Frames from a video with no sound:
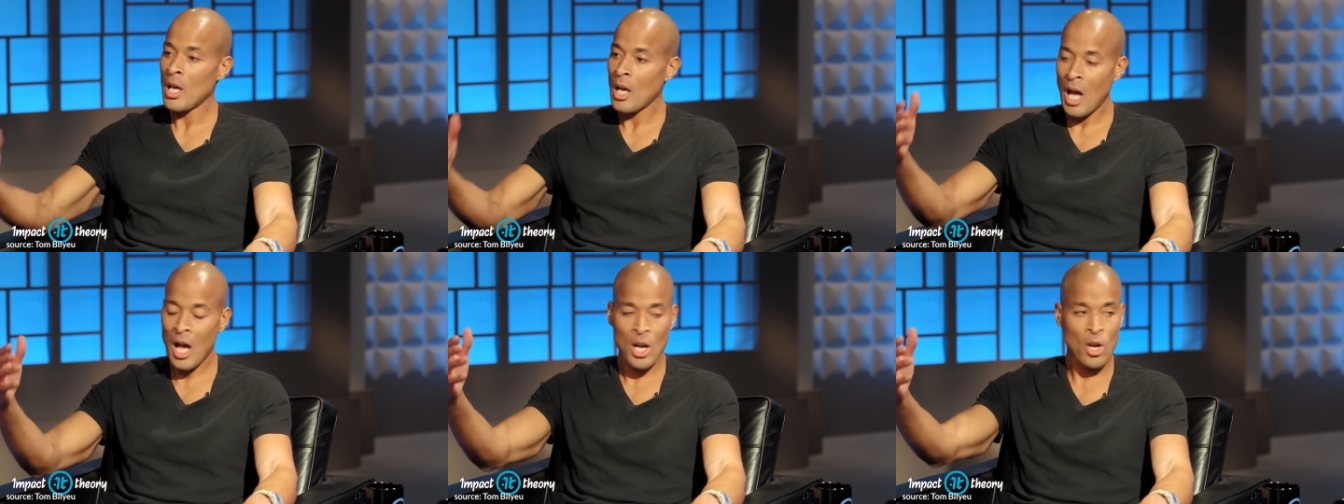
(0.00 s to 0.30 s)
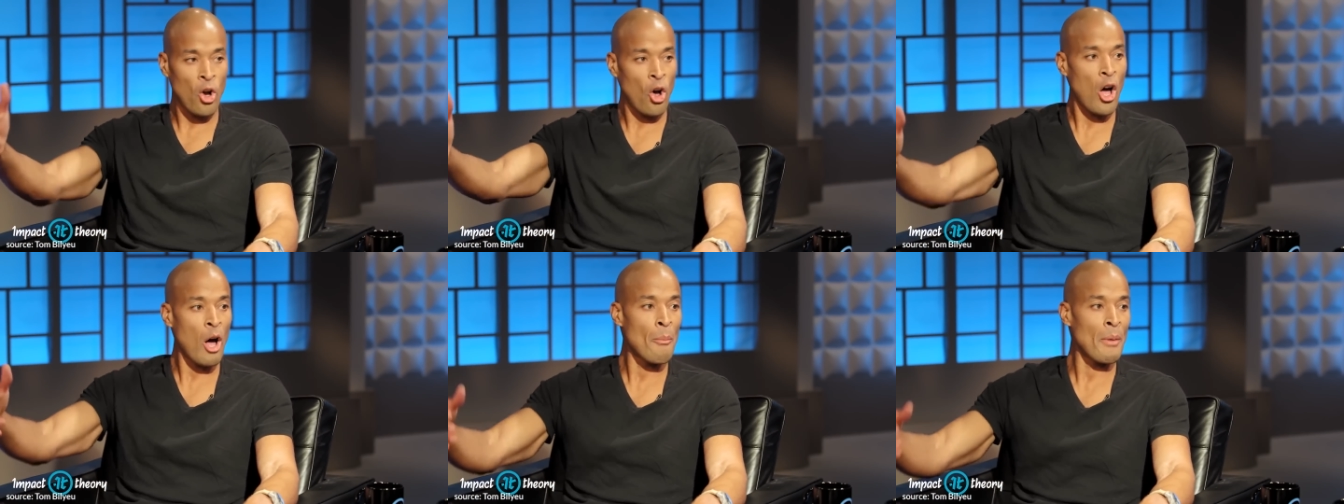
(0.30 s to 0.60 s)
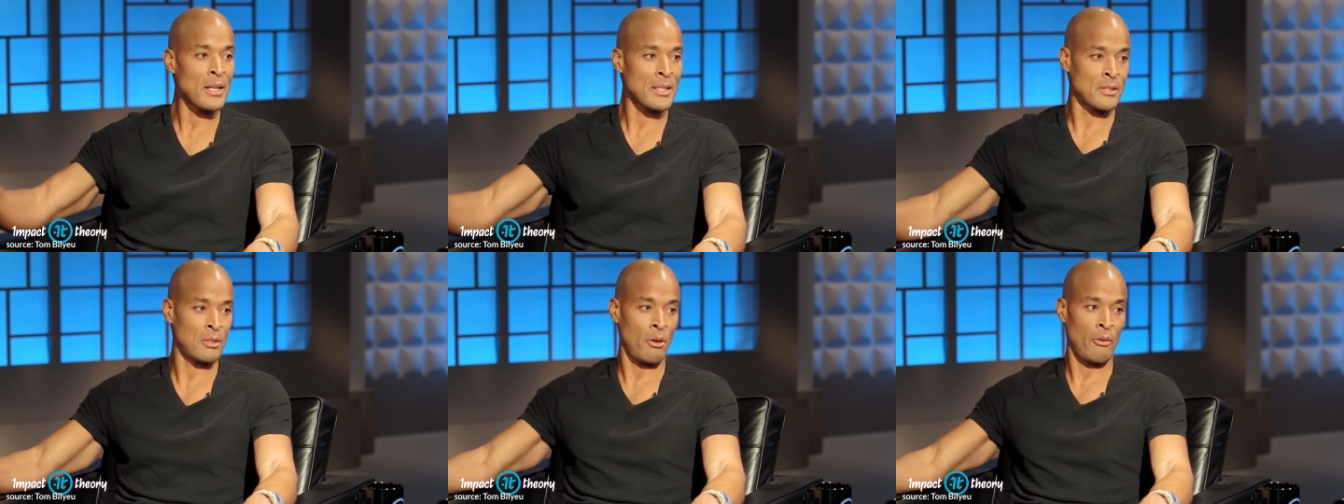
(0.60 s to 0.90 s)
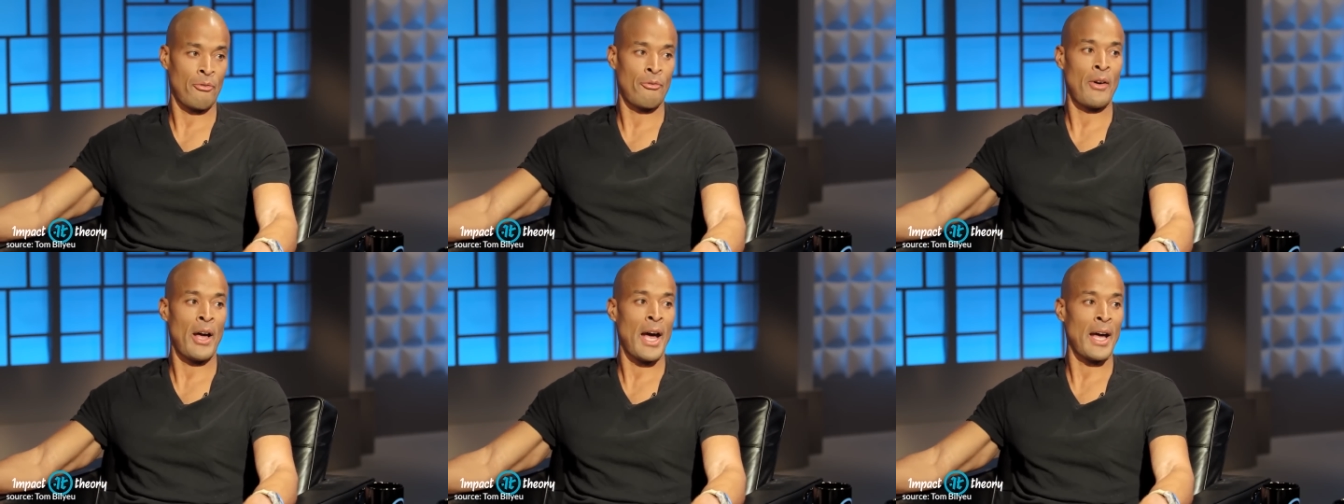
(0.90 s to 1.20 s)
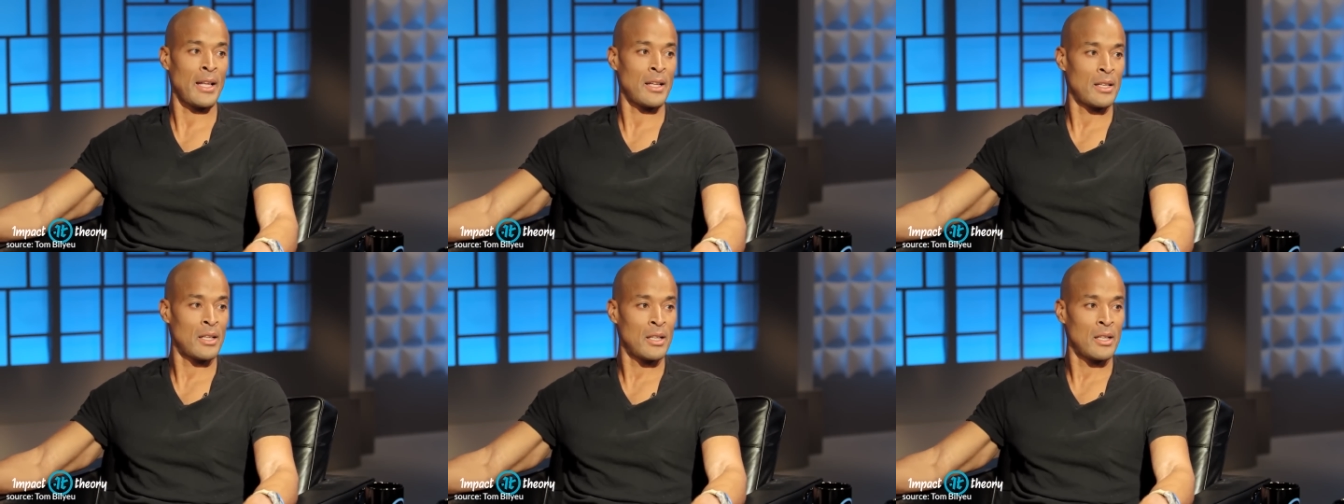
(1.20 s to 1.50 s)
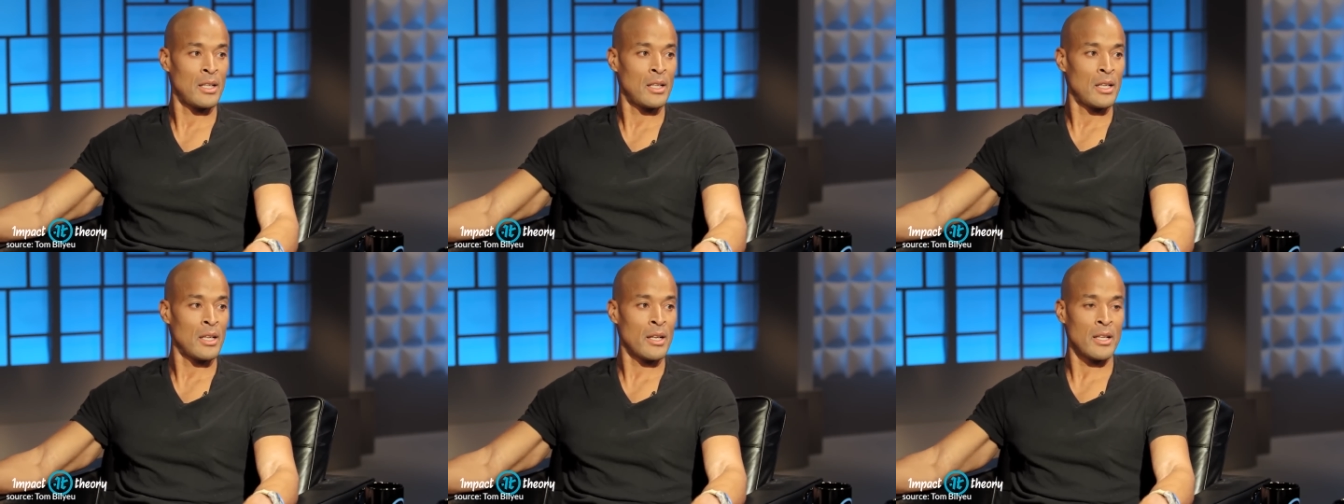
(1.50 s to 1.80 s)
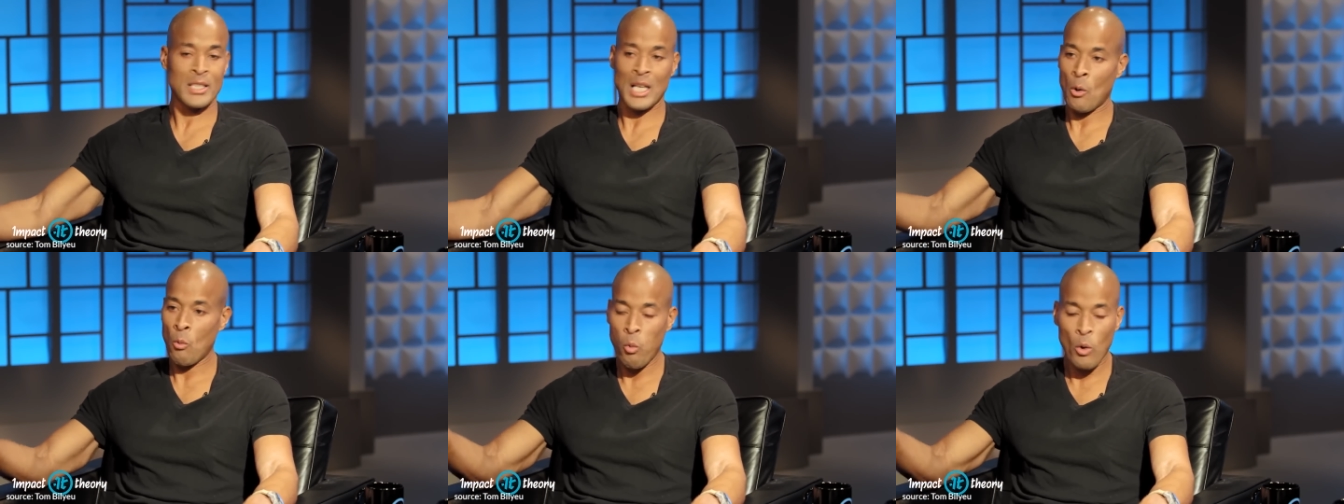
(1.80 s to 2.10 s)
I called myself fat
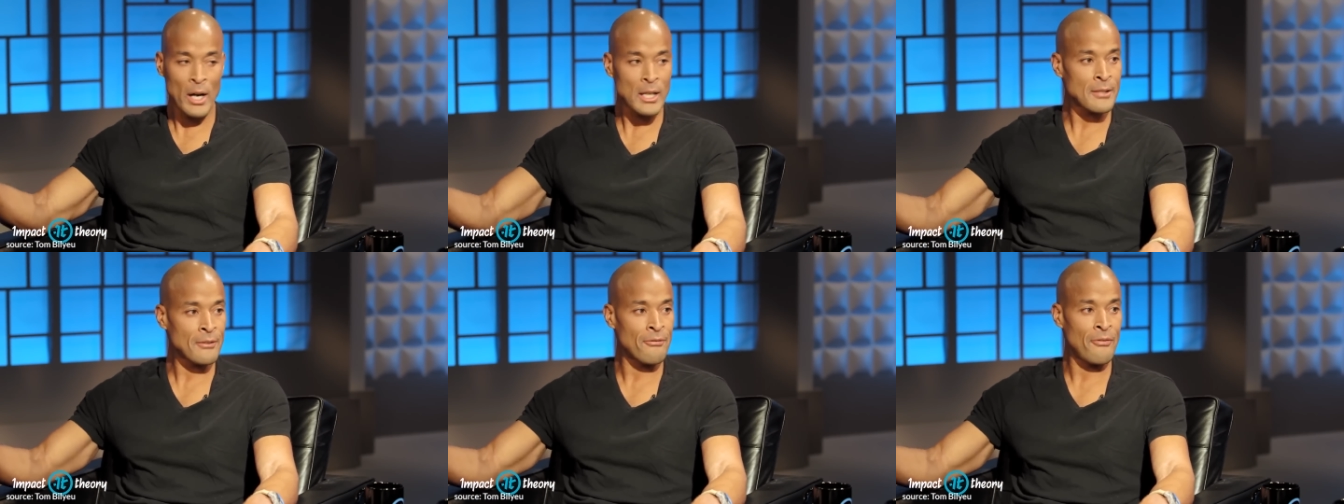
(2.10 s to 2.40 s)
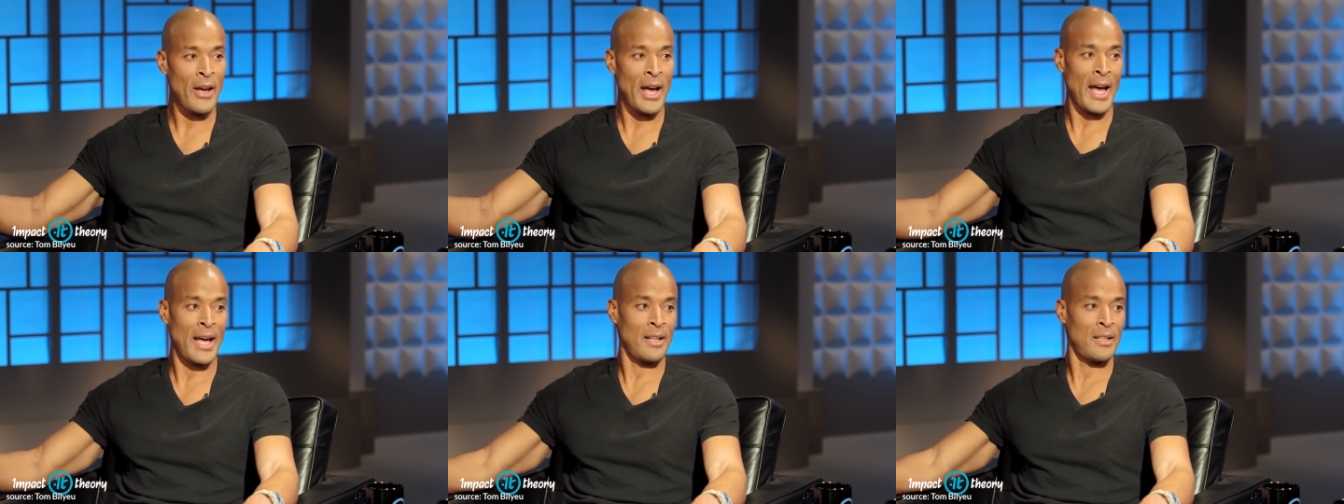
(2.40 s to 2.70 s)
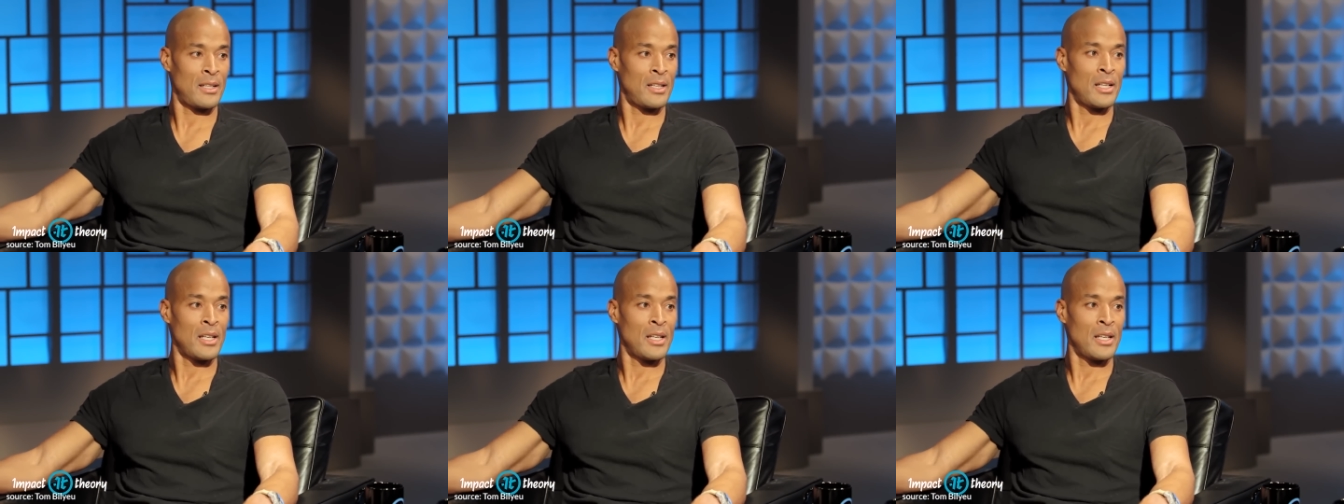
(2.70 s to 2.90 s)
because I was fat.